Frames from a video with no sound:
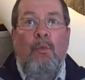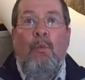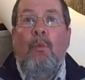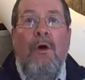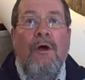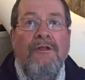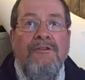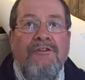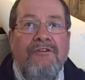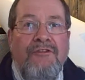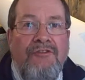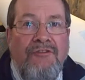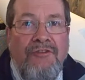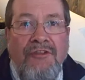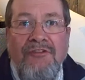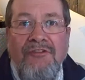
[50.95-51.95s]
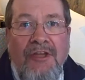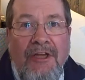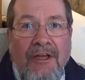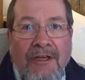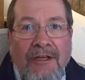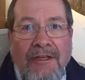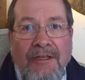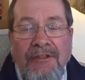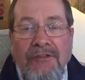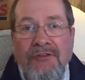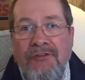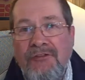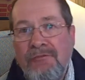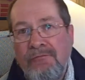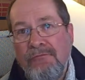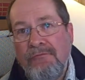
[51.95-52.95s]
wants,
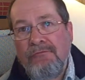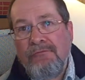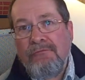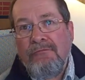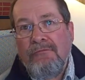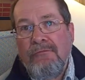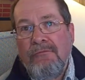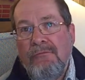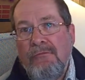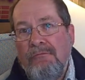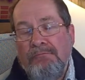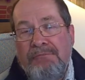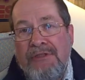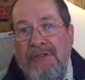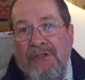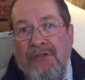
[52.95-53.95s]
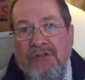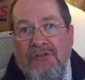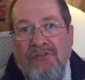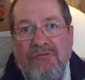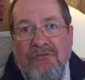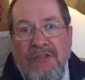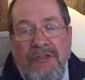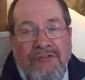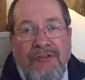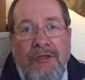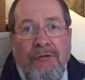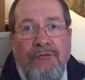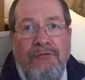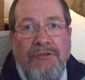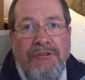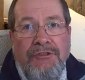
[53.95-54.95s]
desires, because they're
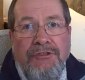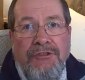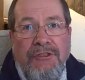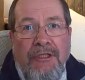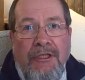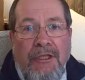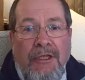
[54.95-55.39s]
selfish.